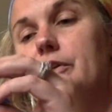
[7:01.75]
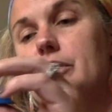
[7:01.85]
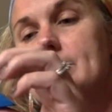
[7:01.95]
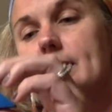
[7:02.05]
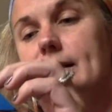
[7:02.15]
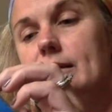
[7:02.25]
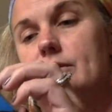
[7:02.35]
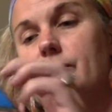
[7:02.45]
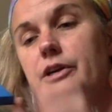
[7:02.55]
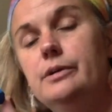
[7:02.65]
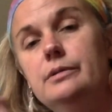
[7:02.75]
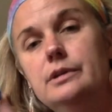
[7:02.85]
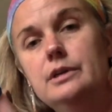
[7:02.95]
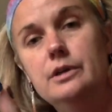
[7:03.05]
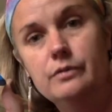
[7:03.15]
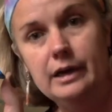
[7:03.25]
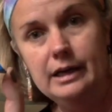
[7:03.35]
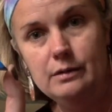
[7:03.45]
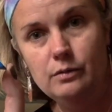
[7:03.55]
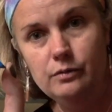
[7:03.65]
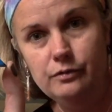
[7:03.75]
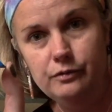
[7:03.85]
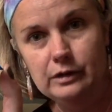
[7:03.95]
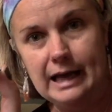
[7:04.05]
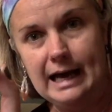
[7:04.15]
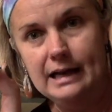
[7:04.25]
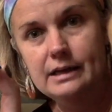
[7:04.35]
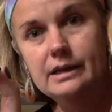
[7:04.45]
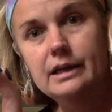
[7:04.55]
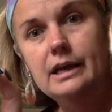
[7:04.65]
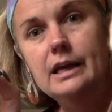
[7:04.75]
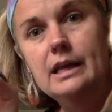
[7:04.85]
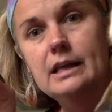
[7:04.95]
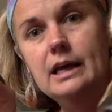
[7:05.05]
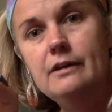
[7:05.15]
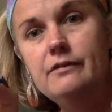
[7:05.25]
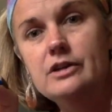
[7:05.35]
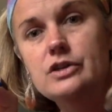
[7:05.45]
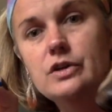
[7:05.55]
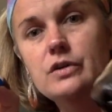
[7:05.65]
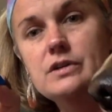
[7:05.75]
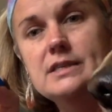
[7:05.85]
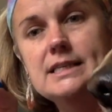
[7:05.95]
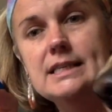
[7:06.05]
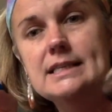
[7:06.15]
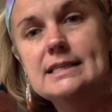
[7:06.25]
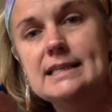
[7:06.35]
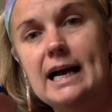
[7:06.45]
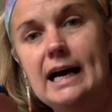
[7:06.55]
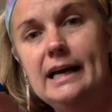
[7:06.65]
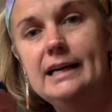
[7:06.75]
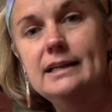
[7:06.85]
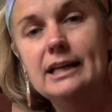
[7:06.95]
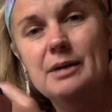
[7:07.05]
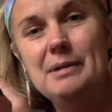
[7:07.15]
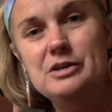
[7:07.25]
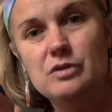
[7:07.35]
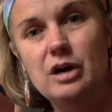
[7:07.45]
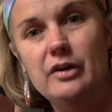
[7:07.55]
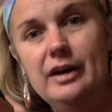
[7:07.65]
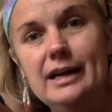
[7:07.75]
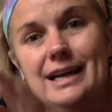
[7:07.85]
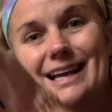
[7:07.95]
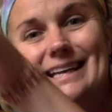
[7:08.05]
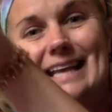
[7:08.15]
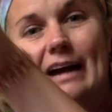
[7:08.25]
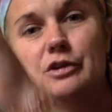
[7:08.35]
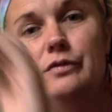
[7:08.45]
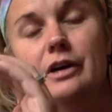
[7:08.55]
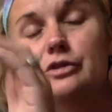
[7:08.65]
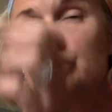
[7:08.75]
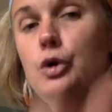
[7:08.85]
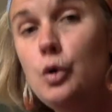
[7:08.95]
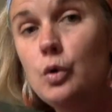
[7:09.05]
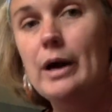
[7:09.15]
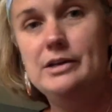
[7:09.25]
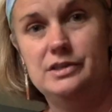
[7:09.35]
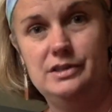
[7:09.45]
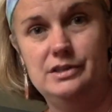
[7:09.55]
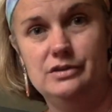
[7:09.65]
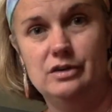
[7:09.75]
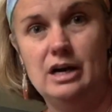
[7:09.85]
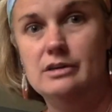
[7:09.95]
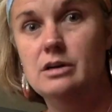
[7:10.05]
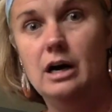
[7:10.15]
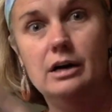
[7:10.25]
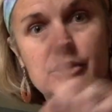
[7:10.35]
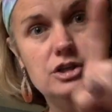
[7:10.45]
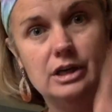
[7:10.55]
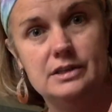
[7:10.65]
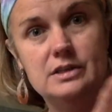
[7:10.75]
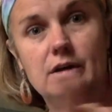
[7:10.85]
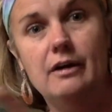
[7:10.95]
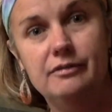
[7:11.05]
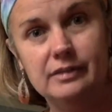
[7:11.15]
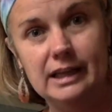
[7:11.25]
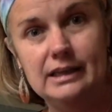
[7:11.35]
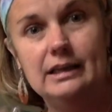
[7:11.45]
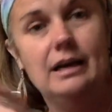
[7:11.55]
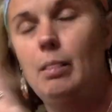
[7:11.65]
just like this for you, right? Flat. And then if it turns to the side, like my drawing, now you've got 2 edges to draw, not just a plain